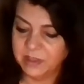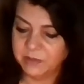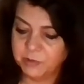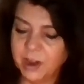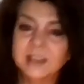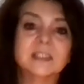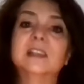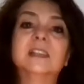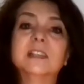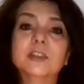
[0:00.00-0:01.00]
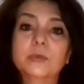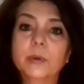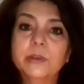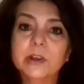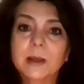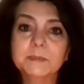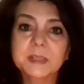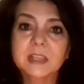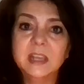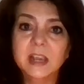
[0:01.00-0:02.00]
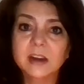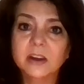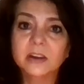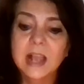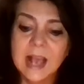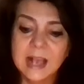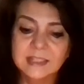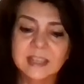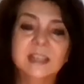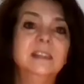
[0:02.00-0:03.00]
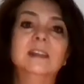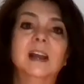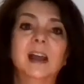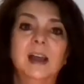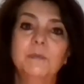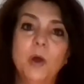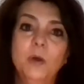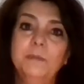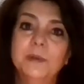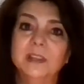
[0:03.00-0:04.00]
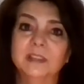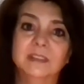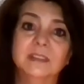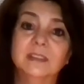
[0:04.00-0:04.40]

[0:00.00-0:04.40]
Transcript: process and throw your cups in the air and say, I'm open.